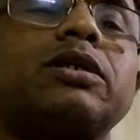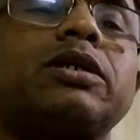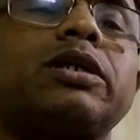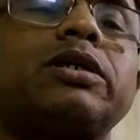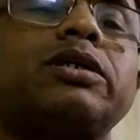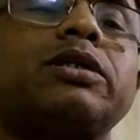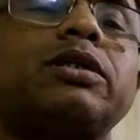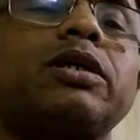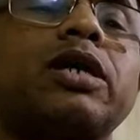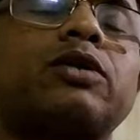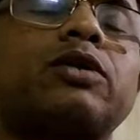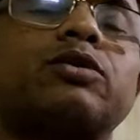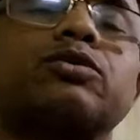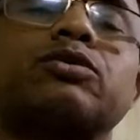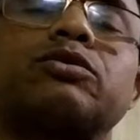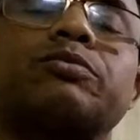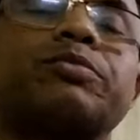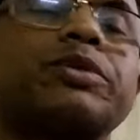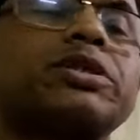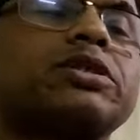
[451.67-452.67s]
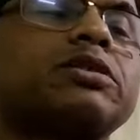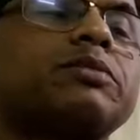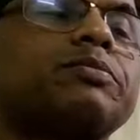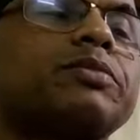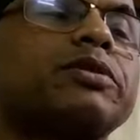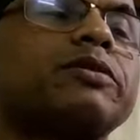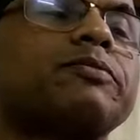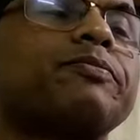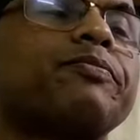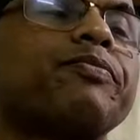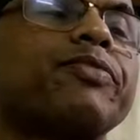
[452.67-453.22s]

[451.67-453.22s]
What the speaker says: And then errors of principle.